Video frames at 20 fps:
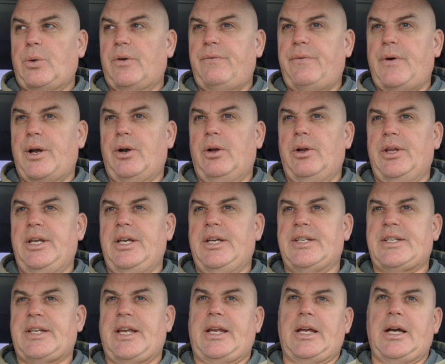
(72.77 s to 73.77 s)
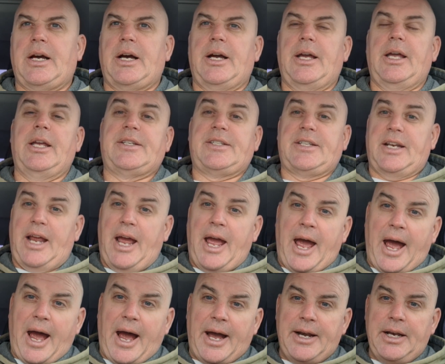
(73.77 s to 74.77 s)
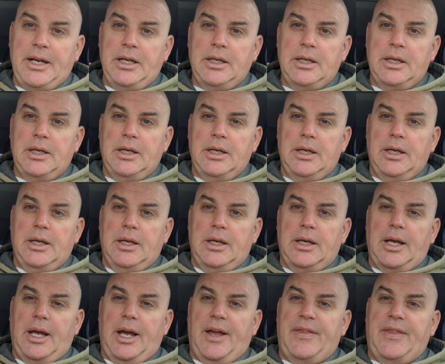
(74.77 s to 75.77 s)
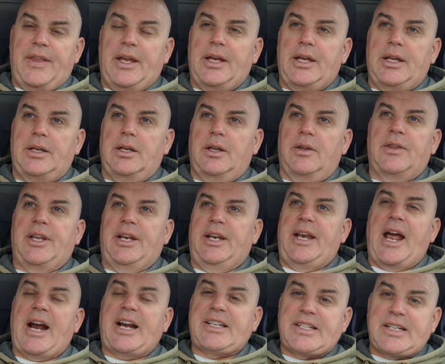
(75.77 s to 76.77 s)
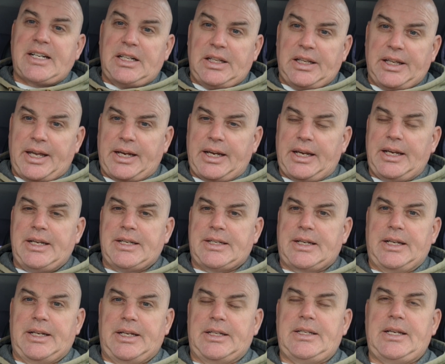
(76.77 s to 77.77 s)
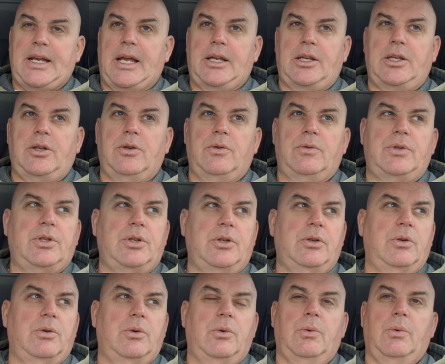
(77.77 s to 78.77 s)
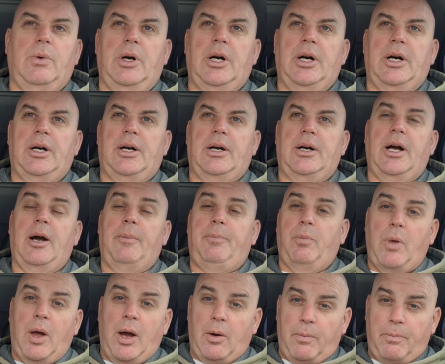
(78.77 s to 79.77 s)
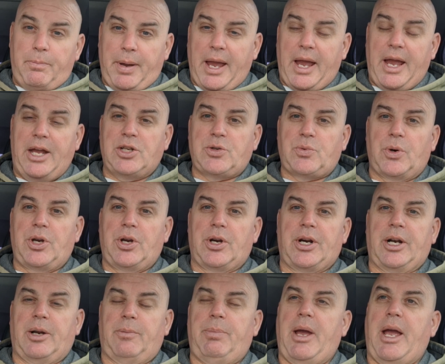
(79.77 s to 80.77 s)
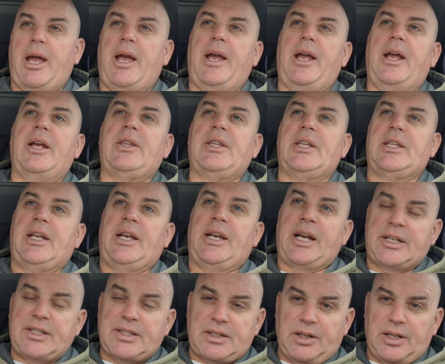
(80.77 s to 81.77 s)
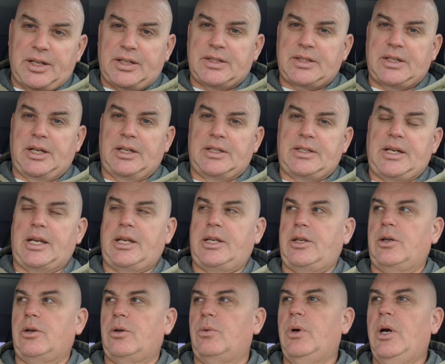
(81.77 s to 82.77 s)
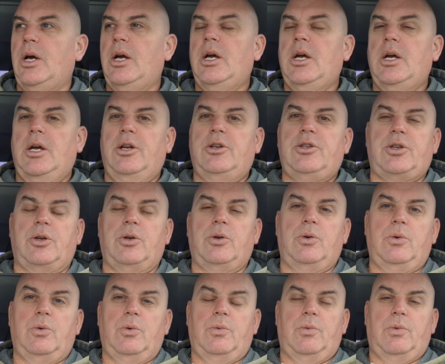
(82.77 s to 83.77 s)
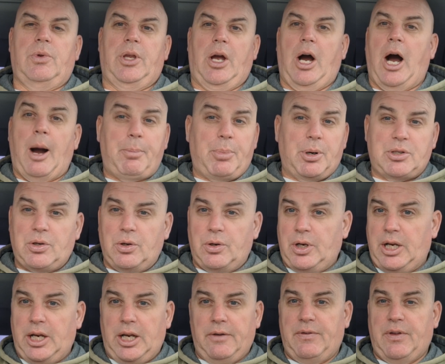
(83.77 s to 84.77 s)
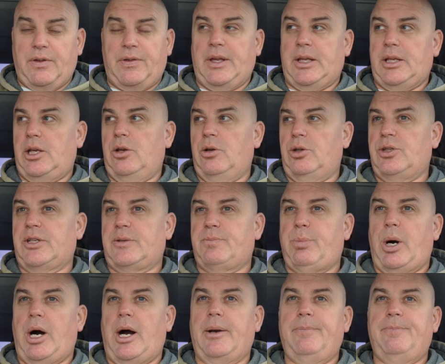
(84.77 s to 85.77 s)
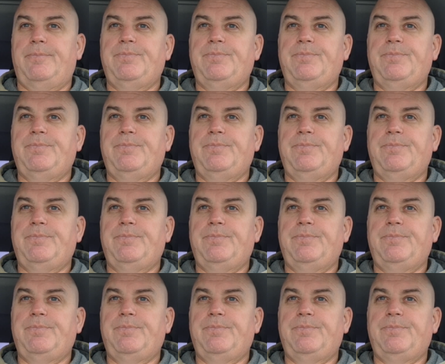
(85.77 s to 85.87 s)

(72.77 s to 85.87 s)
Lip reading: A funnel is like, it's an ad, and then the next click is going to take you to a page where you're going to pay, and then the next click is going to take you to the opportunity of the thing that you just bought.